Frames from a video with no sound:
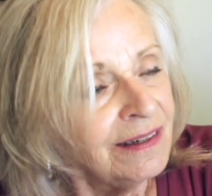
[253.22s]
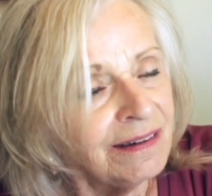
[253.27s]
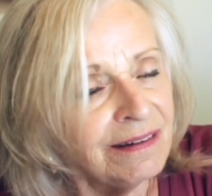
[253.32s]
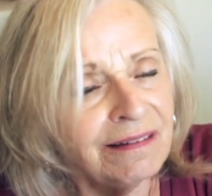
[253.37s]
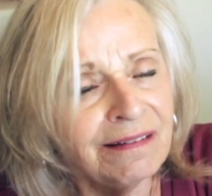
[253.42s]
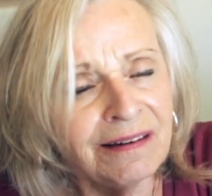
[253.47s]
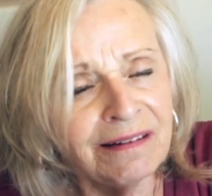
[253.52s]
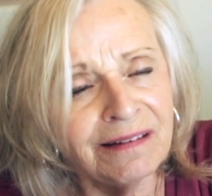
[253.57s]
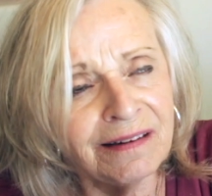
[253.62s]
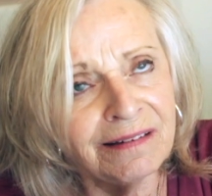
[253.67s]

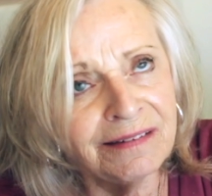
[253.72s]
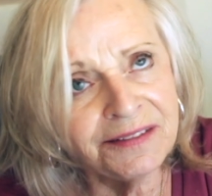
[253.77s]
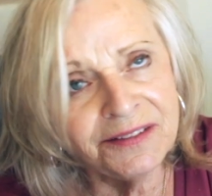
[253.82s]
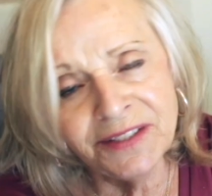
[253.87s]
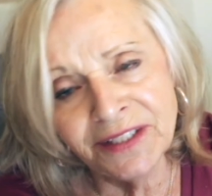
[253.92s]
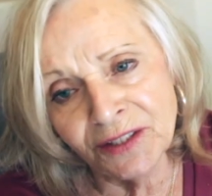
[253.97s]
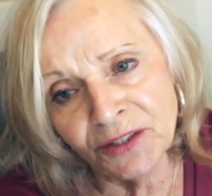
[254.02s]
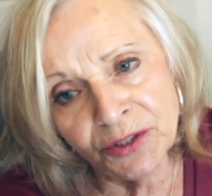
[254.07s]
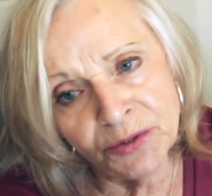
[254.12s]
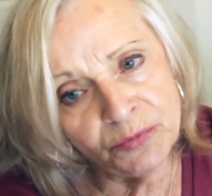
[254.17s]
Oh,
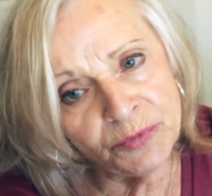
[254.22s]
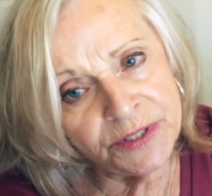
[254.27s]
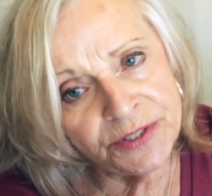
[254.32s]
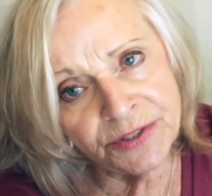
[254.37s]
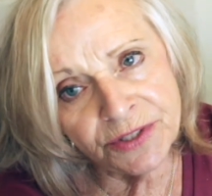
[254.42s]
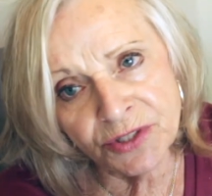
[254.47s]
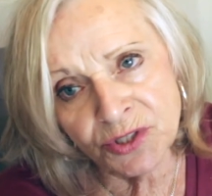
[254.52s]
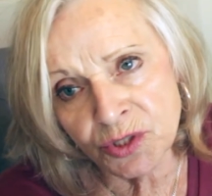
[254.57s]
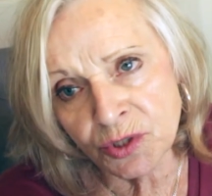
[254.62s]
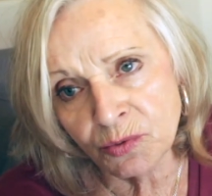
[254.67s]
Dylan was
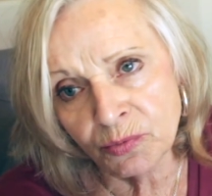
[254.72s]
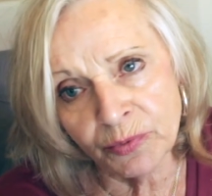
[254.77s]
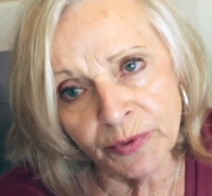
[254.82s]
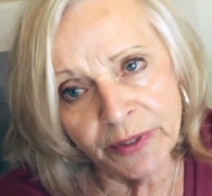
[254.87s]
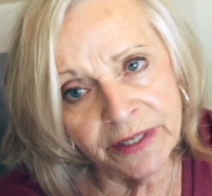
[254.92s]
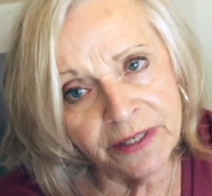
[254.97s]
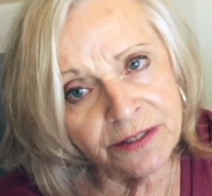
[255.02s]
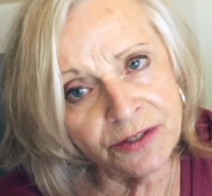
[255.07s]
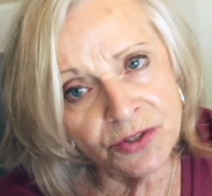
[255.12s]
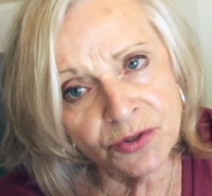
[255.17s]
the
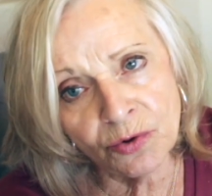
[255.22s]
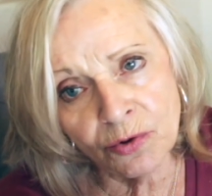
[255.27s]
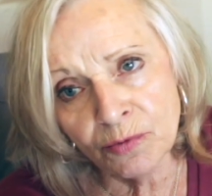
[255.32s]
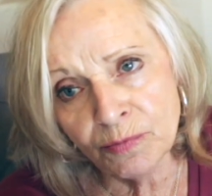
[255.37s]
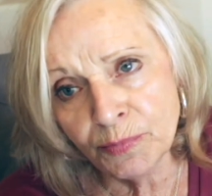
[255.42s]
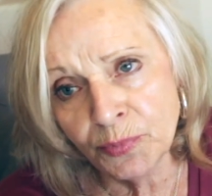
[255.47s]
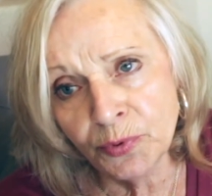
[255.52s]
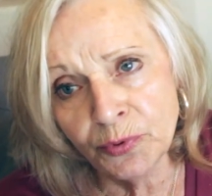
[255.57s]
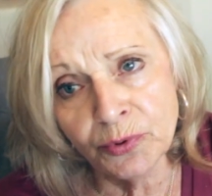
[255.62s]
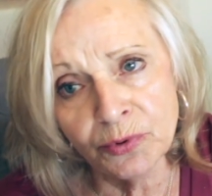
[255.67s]
sweetest
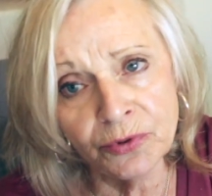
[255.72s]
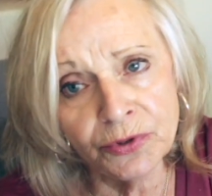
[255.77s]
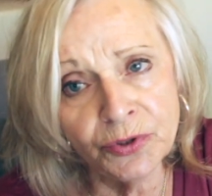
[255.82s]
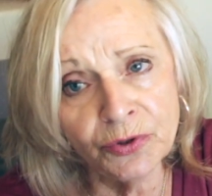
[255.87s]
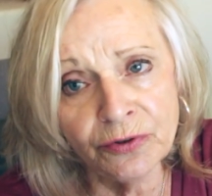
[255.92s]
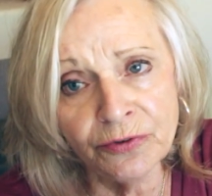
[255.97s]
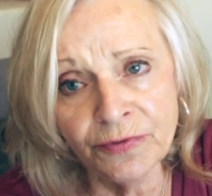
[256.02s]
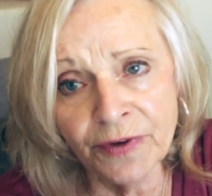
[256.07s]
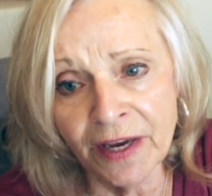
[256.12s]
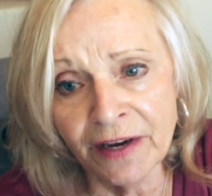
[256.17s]
old poodle you
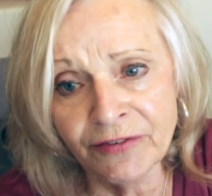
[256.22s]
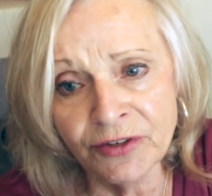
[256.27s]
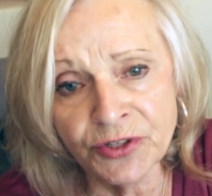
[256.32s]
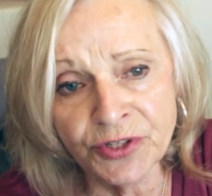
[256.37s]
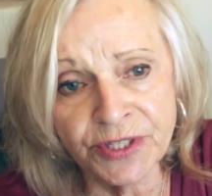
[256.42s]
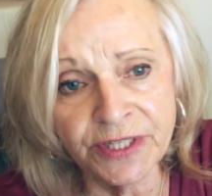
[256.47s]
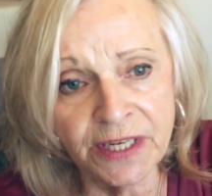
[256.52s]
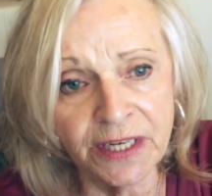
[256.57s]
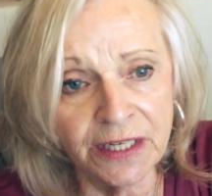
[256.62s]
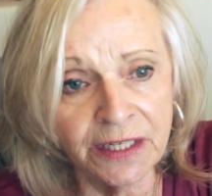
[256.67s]
have ever
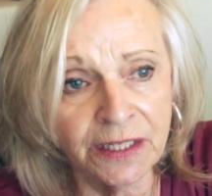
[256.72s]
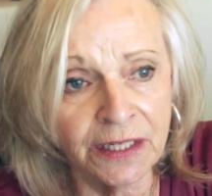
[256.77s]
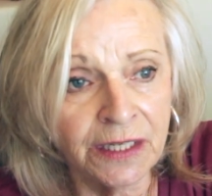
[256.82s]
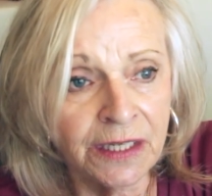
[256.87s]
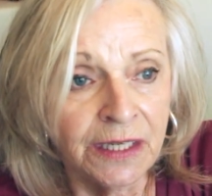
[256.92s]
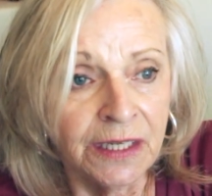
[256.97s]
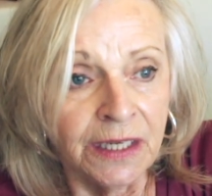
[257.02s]
seen.